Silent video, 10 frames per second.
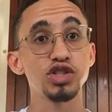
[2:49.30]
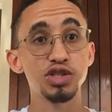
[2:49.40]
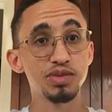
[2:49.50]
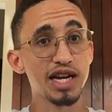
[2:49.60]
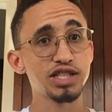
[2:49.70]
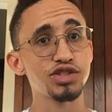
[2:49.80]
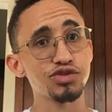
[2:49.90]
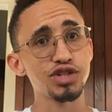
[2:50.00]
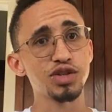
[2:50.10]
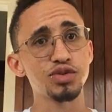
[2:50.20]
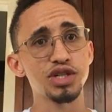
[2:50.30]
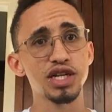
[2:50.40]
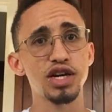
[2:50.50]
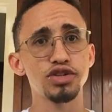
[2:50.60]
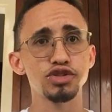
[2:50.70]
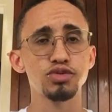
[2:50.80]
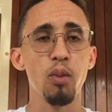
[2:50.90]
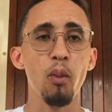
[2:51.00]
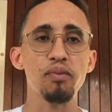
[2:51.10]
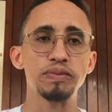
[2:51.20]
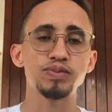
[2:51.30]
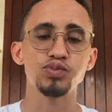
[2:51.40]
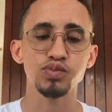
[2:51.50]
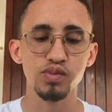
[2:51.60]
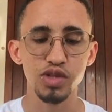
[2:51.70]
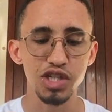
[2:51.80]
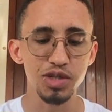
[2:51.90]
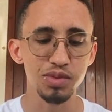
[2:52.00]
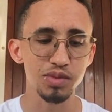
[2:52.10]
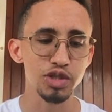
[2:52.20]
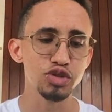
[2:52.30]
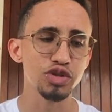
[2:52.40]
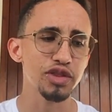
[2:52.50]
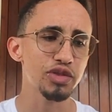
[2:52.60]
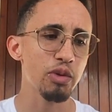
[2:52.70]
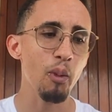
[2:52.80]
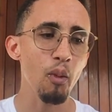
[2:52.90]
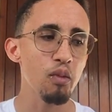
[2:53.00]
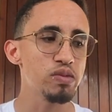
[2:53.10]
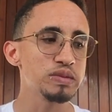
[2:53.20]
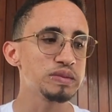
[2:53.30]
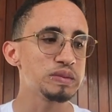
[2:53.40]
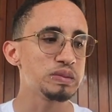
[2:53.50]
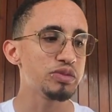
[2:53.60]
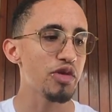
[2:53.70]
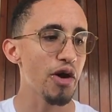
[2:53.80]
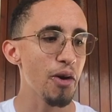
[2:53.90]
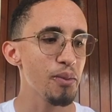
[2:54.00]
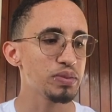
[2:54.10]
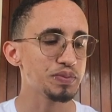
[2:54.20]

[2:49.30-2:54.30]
gymnastic ring workouts. Keeping my strength there.